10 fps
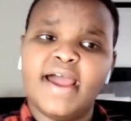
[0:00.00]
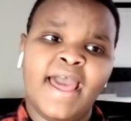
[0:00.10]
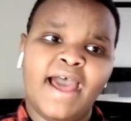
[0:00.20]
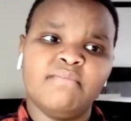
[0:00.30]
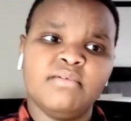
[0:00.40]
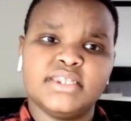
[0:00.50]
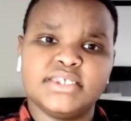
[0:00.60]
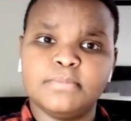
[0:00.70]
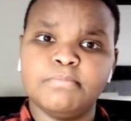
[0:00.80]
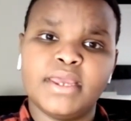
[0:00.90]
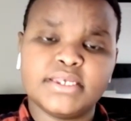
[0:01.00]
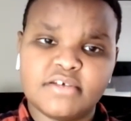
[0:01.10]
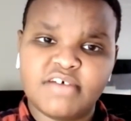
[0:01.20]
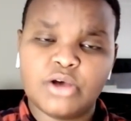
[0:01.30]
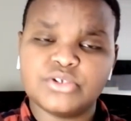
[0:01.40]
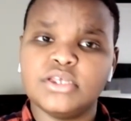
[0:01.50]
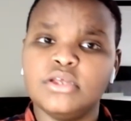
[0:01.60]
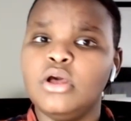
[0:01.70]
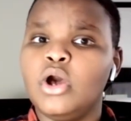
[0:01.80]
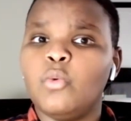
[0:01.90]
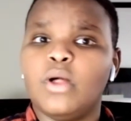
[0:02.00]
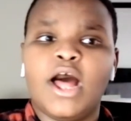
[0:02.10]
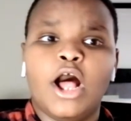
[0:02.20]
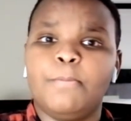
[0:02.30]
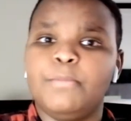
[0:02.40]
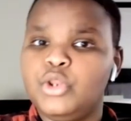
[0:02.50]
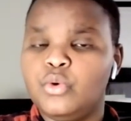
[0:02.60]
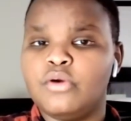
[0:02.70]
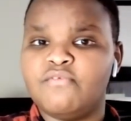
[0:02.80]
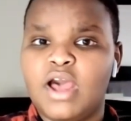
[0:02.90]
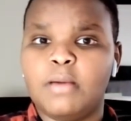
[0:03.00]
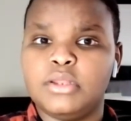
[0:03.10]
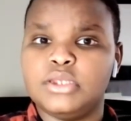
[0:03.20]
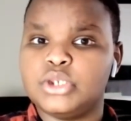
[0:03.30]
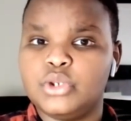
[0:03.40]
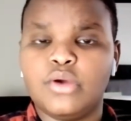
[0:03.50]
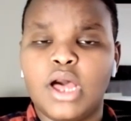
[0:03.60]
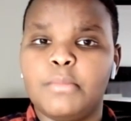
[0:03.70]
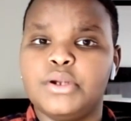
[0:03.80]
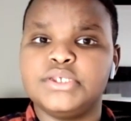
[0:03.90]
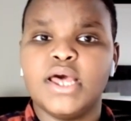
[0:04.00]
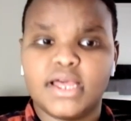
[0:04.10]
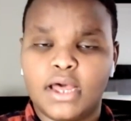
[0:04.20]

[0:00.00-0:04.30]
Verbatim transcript: And having this mix of housing will help newer families and newcomers